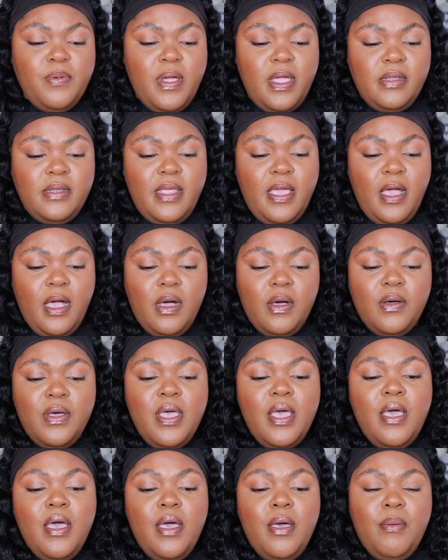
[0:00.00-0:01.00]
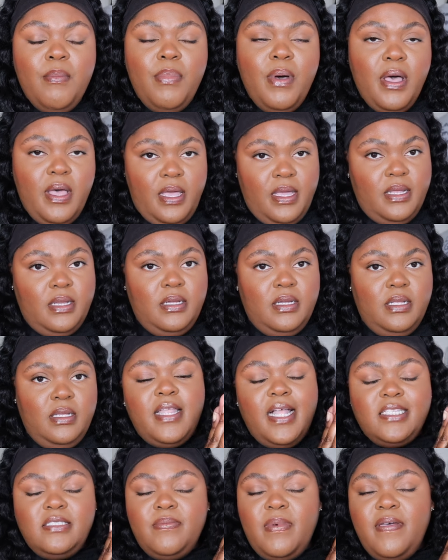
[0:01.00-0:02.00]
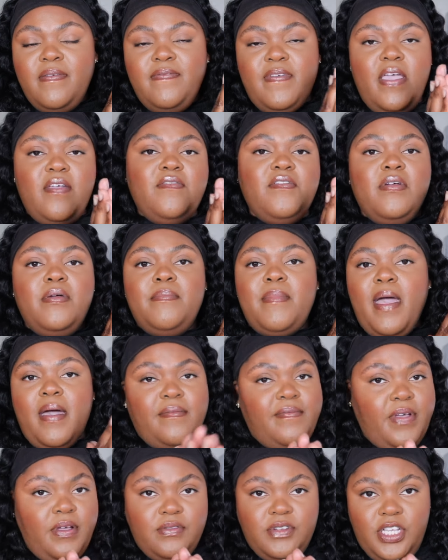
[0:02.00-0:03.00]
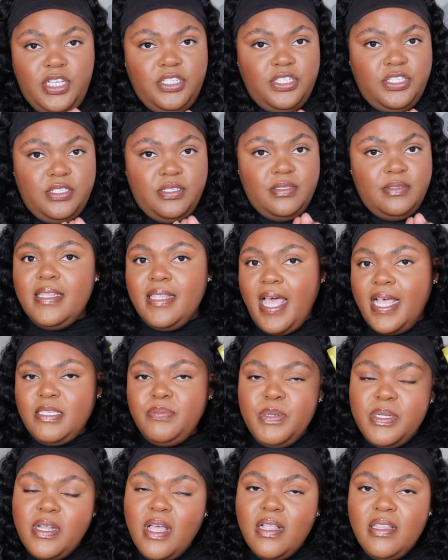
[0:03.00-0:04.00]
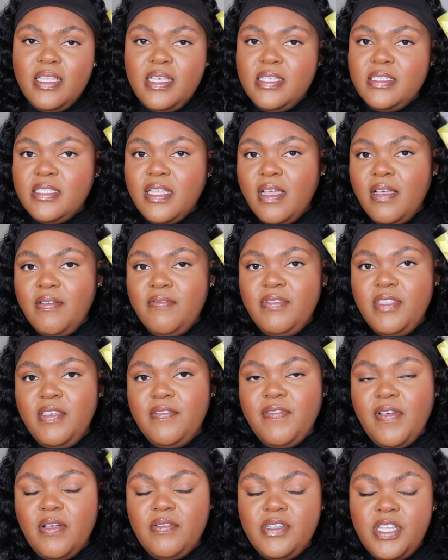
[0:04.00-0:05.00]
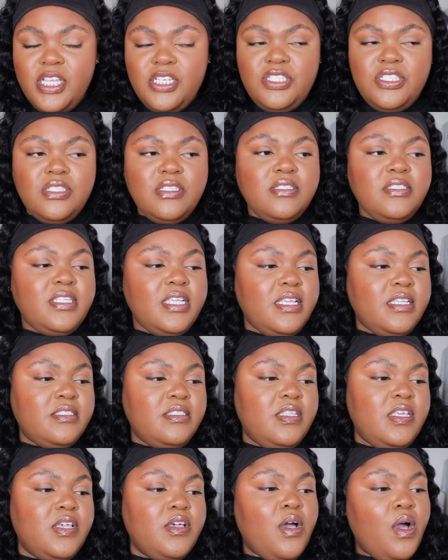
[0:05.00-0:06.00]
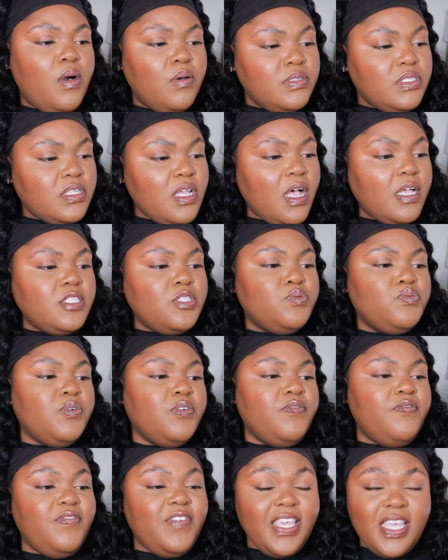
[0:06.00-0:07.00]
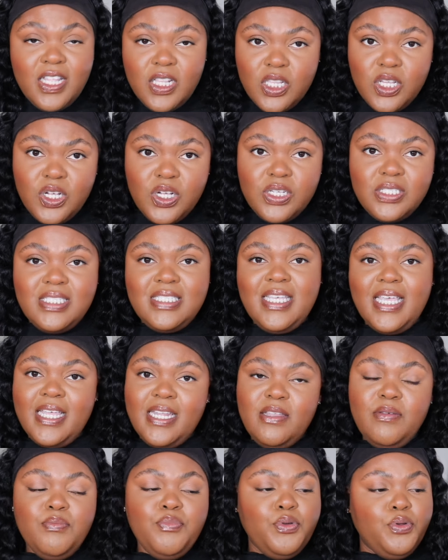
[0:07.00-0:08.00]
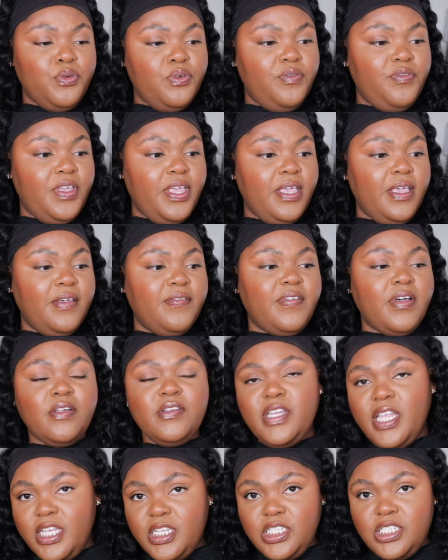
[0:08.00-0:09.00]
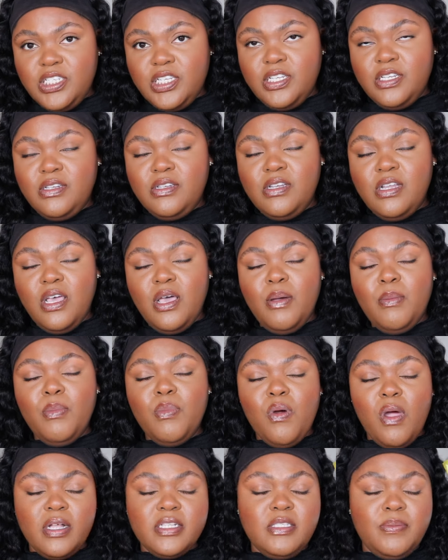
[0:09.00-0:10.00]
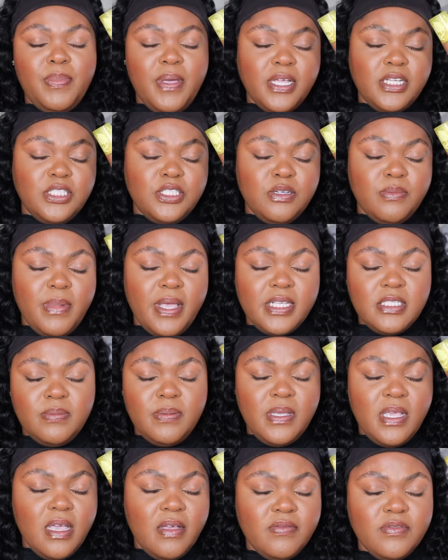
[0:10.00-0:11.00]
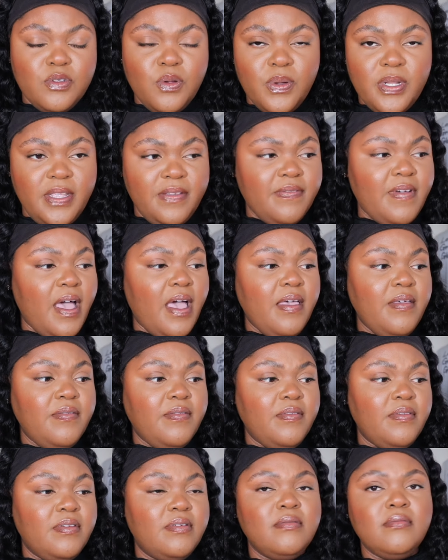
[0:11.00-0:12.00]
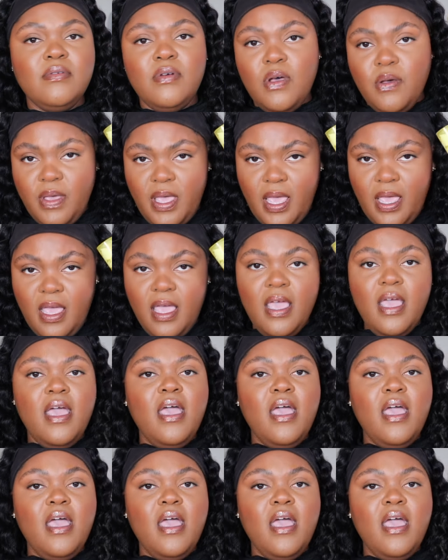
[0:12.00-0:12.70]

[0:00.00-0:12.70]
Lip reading: right now, but that's my favorite matte foundation. Last but not least of the foundations is the Kosas Revealer Skin Improving Foundation Broad Spectrum SPF 25. Okay,